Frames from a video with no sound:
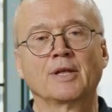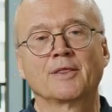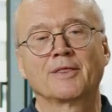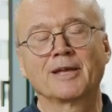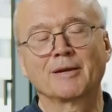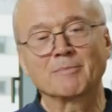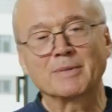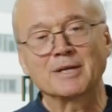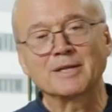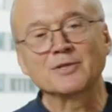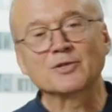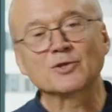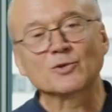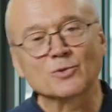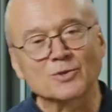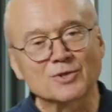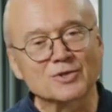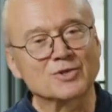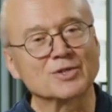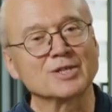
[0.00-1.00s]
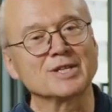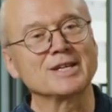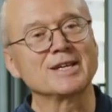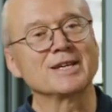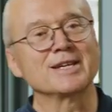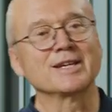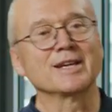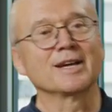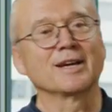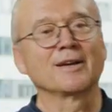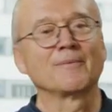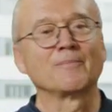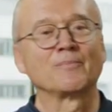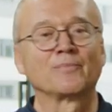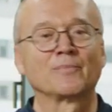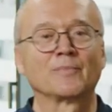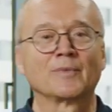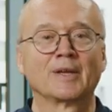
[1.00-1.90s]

That means you see here,